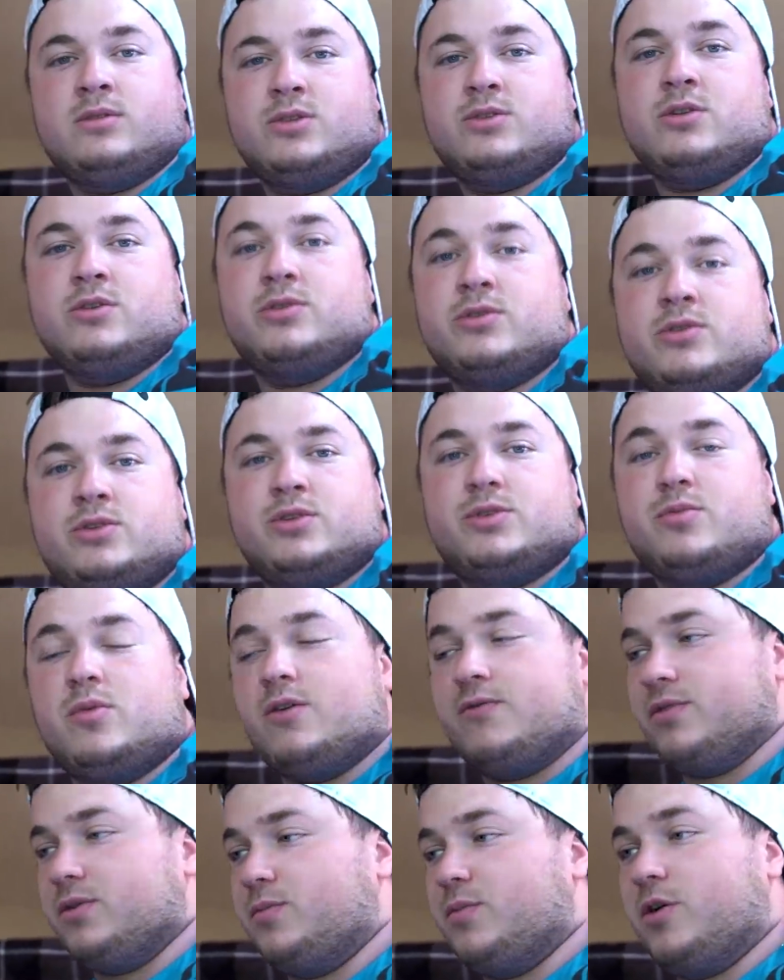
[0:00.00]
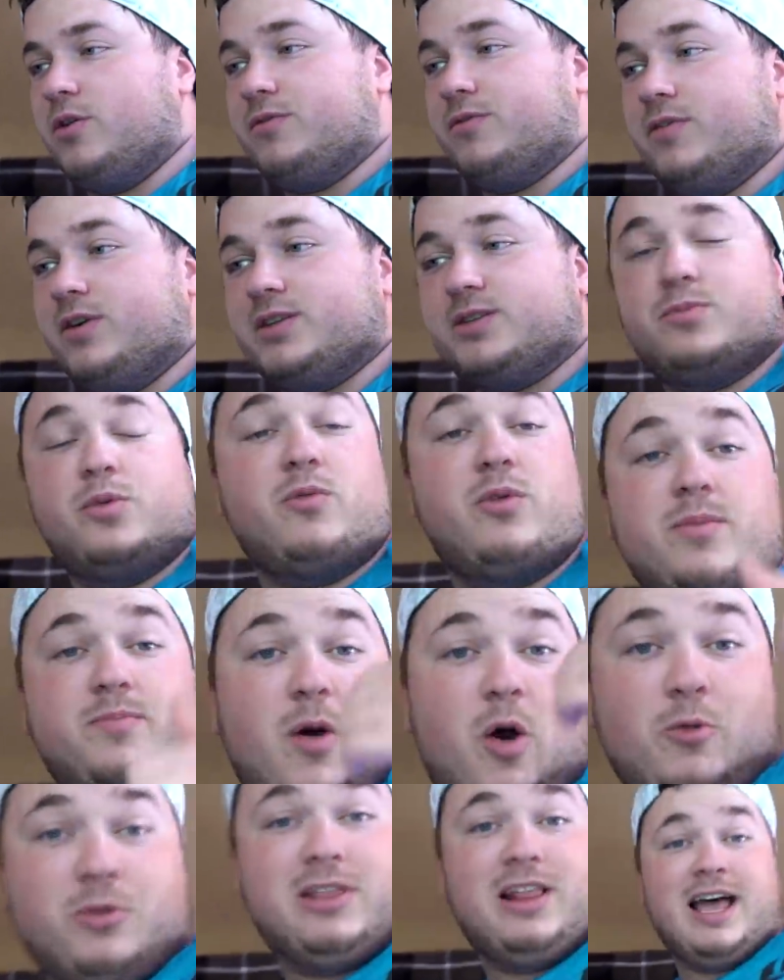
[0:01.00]
It's true, it's too small for both of us, but we
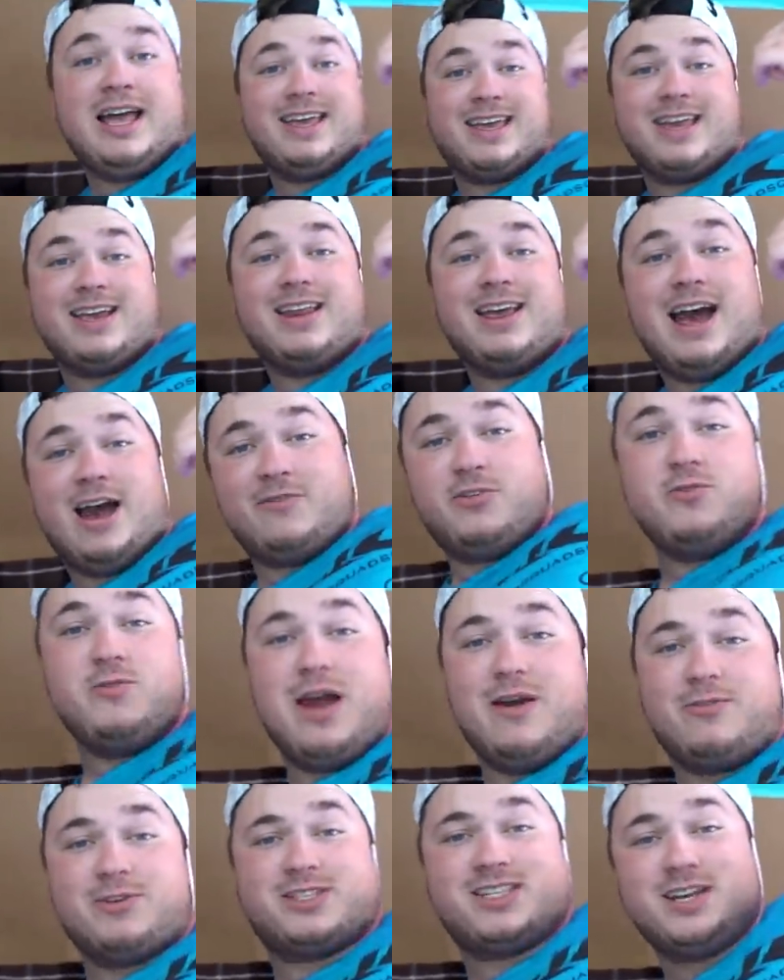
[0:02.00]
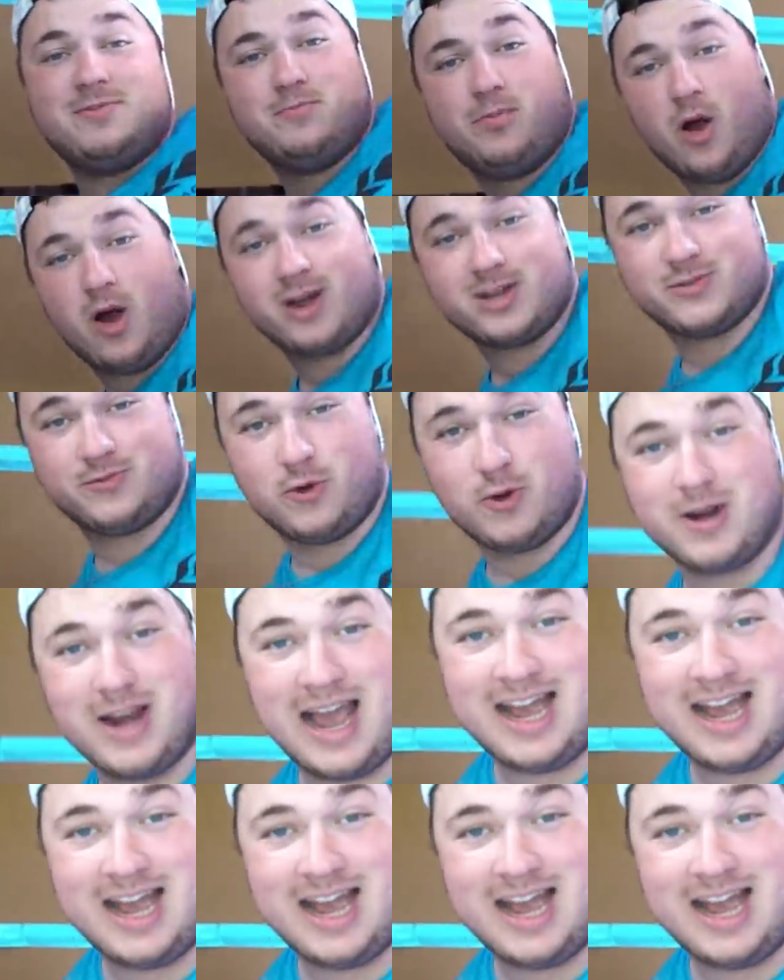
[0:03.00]
both like it. Have you never seen box fort